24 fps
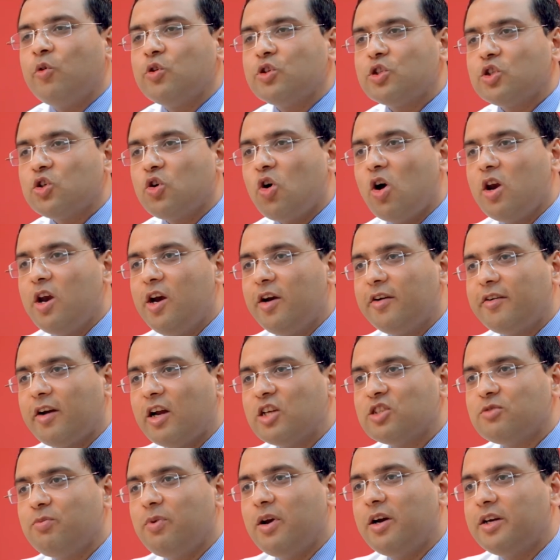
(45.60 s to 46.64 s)
most corneal
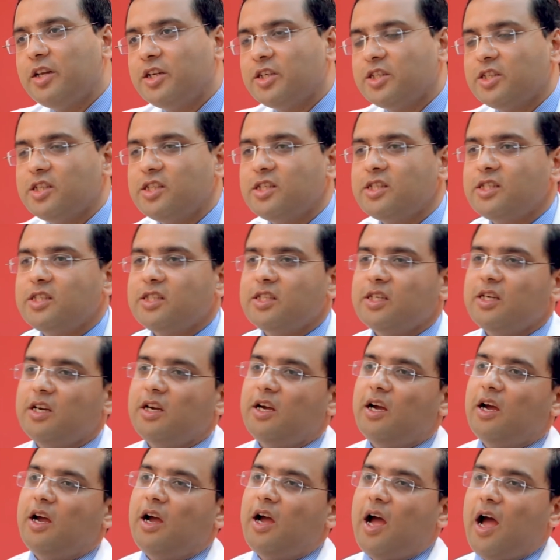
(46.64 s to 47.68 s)
transplantations
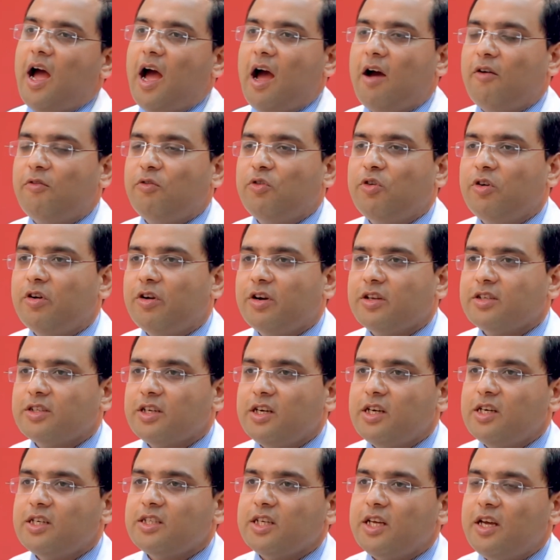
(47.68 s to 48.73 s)
have good
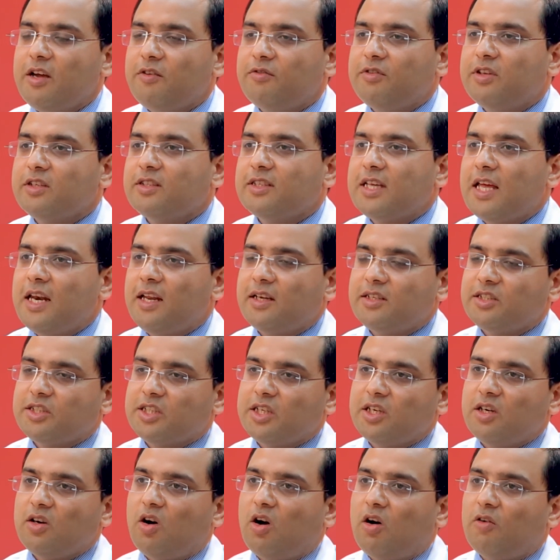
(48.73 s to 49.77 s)
results if the
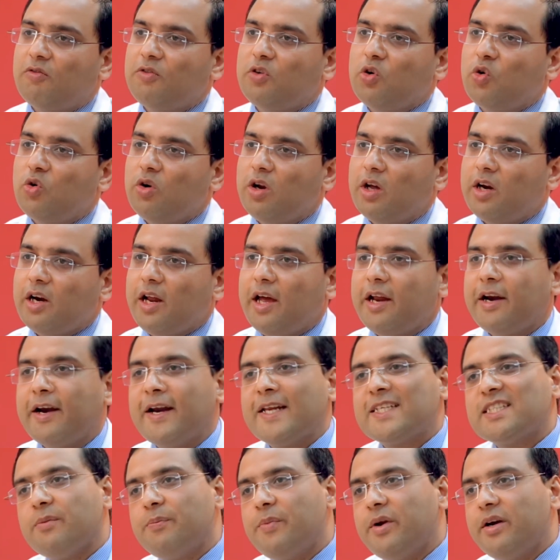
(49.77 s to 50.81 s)
selection of donor and
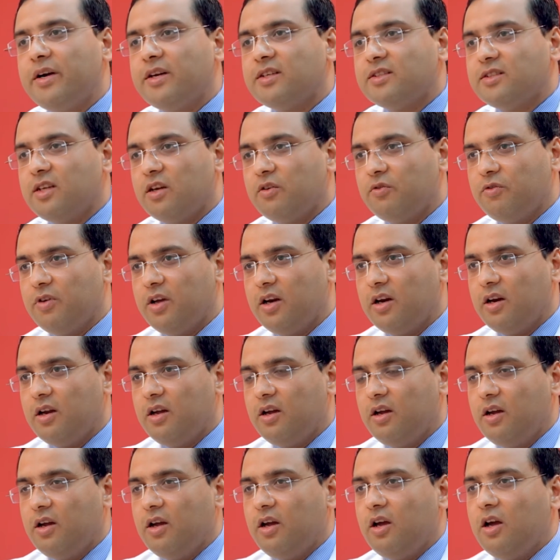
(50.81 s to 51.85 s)
recipient is done well.
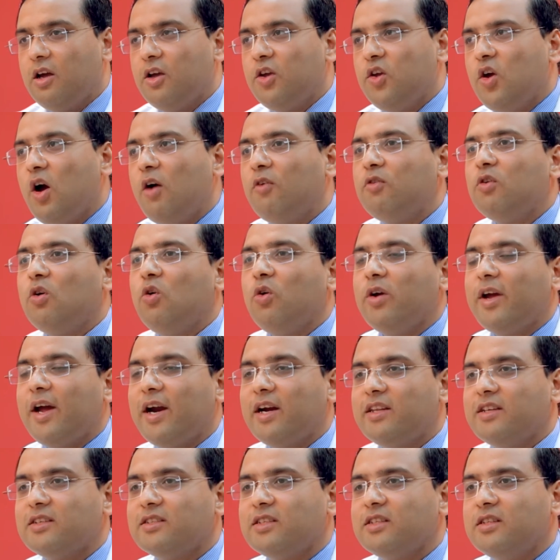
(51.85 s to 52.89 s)
You have to look
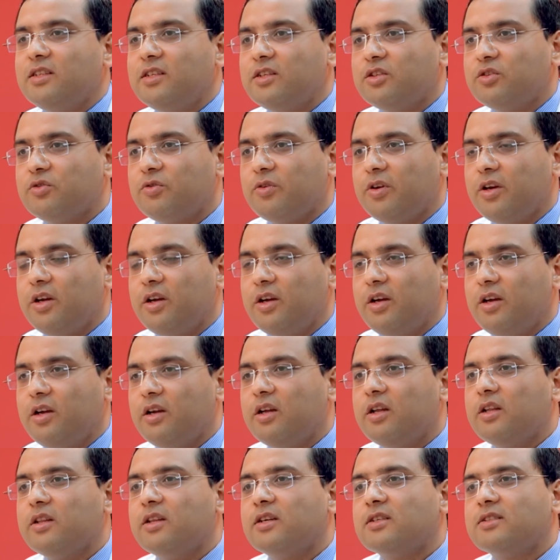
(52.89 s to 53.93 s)
at this in this way.
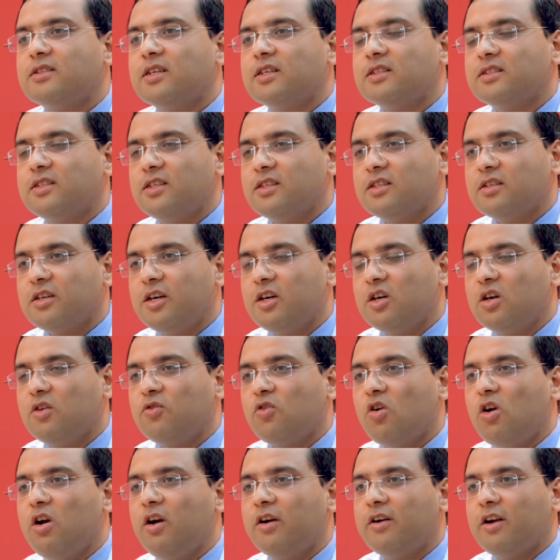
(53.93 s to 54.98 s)
The success rate
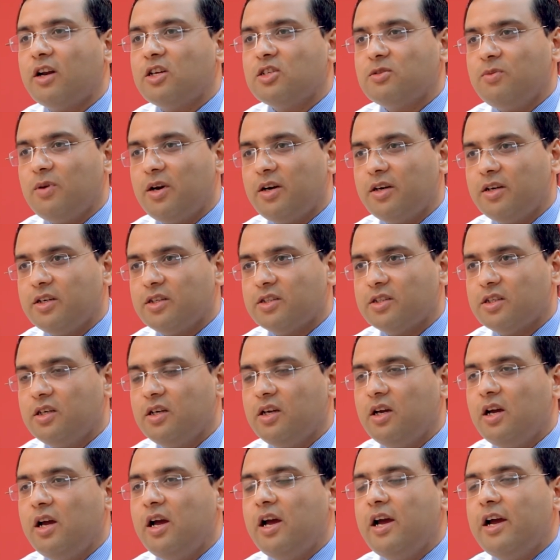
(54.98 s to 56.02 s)
of corneal transplantation
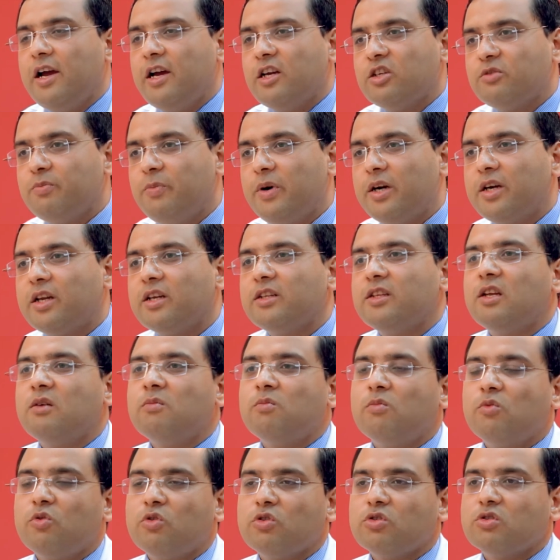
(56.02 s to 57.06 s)
is better
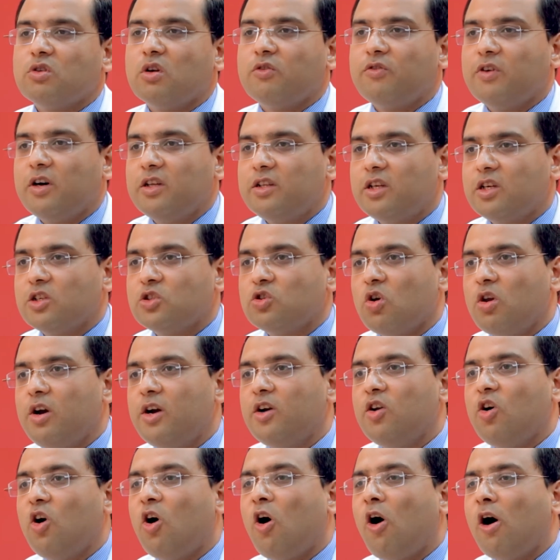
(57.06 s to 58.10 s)
than most of other
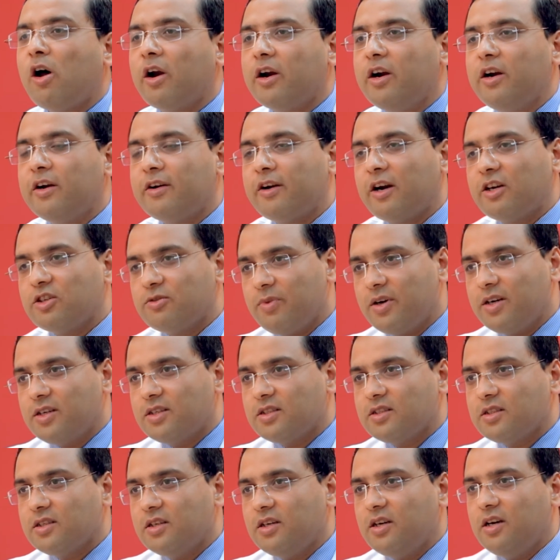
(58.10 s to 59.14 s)
solid organ
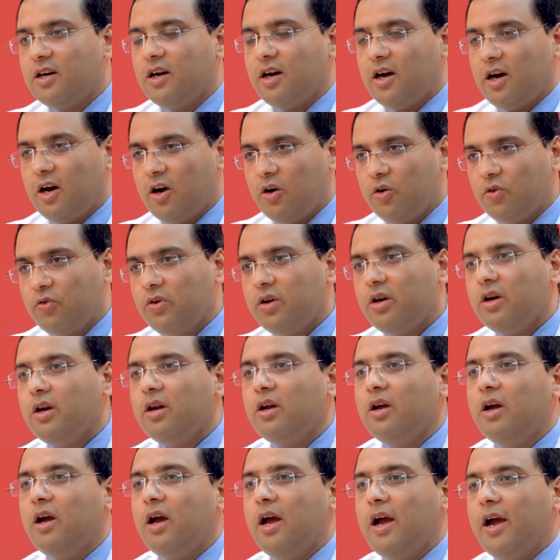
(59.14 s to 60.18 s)
transplants. However,
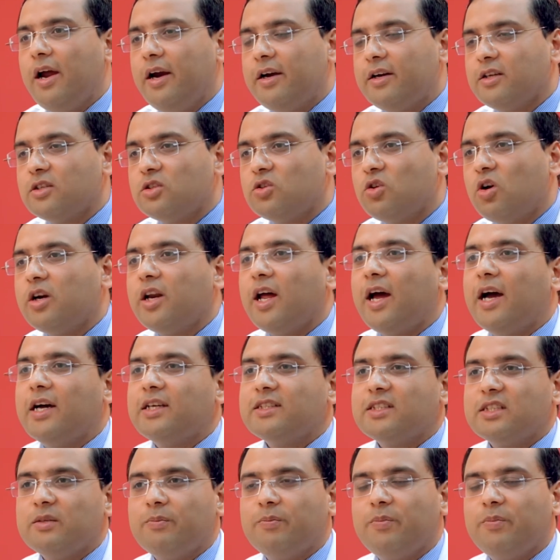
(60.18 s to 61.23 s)
it is not as